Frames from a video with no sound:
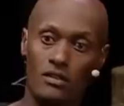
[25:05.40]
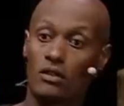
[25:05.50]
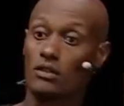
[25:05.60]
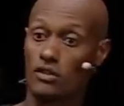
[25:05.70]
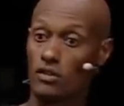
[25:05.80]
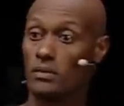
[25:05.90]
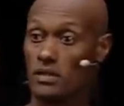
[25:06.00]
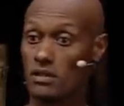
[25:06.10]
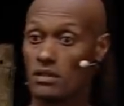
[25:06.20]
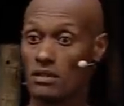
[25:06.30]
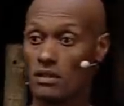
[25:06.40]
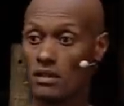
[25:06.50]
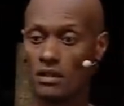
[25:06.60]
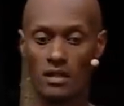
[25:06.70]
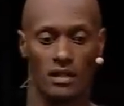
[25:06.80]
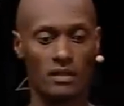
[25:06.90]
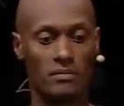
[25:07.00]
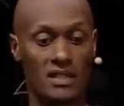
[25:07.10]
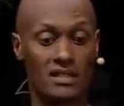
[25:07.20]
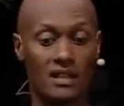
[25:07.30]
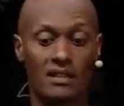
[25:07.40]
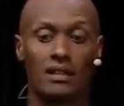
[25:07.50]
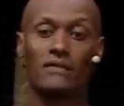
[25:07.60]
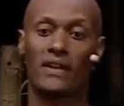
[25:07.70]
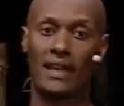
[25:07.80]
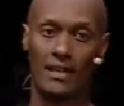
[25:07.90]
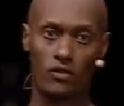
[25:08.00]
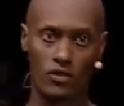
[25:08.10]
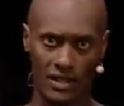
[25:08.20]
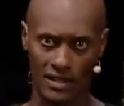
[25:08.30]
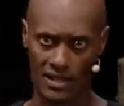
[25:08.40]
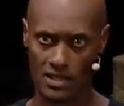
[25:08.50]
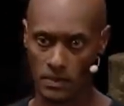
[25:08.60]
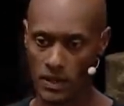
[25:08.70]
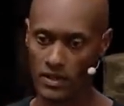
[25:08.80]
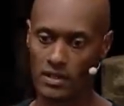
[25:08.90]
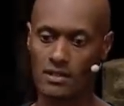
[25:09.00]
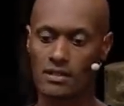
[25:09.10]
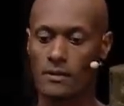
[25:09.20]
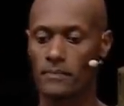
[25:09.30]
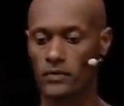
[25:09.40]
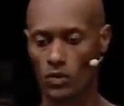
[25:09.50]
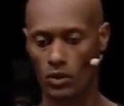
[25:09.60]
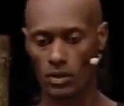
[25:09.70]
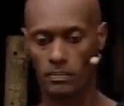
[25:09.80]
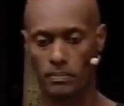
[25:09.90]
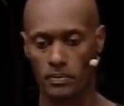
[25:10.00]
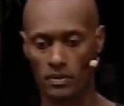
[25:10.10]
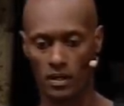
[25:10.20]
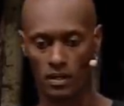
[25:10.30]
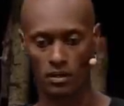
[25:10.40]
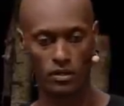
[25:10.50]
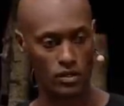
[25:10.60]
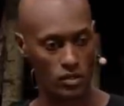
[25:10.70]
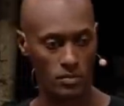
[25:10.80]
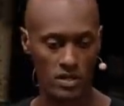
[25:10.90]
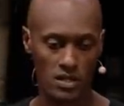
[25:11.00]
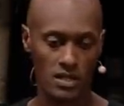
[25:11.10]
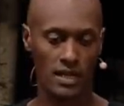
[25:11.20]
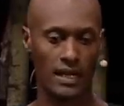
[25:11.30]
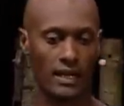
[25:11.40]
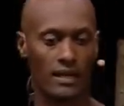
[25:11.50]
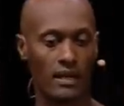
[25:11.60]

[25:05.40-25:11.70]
to consumers. It means nothing if I can't create an experience where uh, consumers can